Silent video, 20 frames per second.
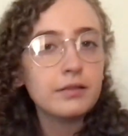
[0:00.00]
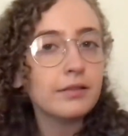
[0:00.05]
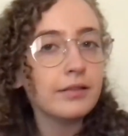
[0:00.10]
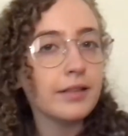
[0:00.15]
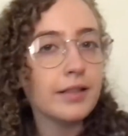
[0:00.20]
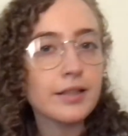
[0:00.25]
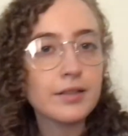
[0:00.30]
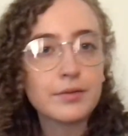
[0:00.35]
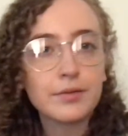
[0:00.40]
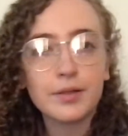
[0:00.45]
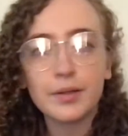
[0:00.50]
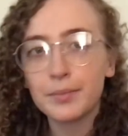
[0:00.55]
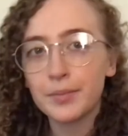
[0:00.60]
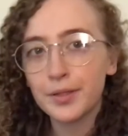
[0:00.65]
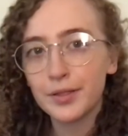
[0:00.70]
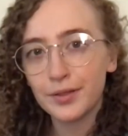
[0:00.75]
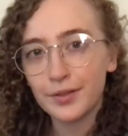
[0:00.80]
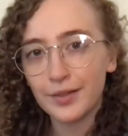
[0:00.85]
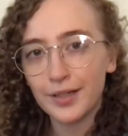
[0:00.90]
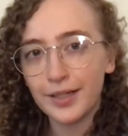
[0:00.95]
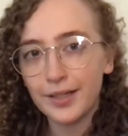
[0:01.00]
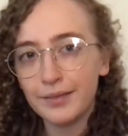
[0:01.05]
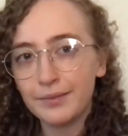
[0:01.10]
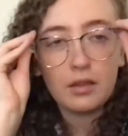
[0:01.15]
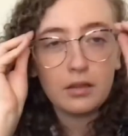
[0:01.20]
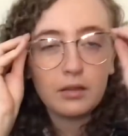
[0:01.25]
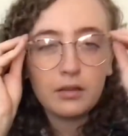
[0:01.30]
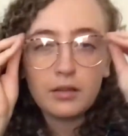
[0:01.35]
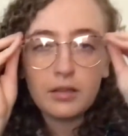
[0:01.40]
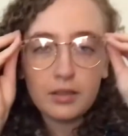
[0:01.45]
These were number 3.
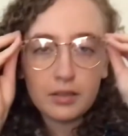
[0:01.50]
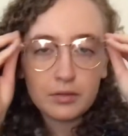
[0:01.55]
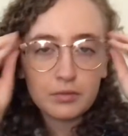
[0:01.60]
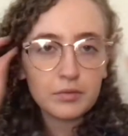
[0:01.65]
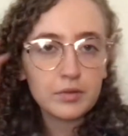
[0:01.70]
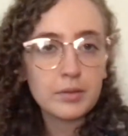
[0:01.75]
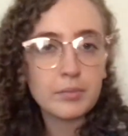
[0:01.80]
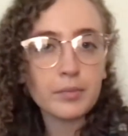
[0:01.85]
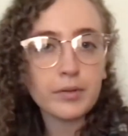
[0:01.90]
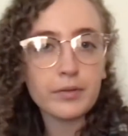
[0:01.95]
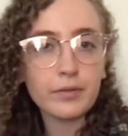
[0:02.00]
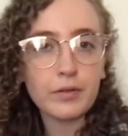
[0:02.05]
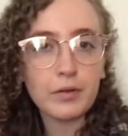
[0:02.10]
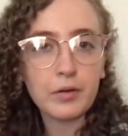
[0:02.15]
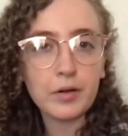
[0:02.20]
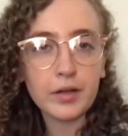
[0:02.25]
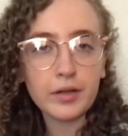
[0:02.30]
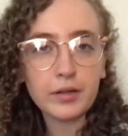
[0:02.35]
These were number 4.